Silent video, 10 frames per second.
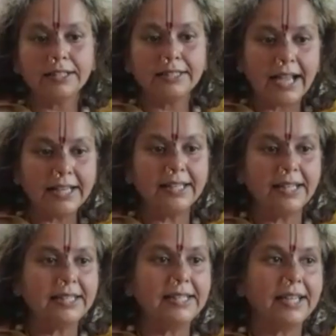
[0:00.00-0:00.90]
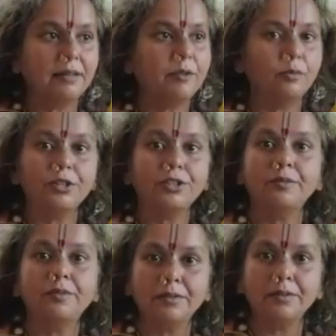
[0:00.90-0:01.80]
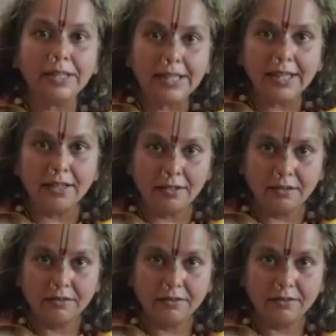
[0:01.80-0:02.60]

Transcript: that deity can be worshipped even here,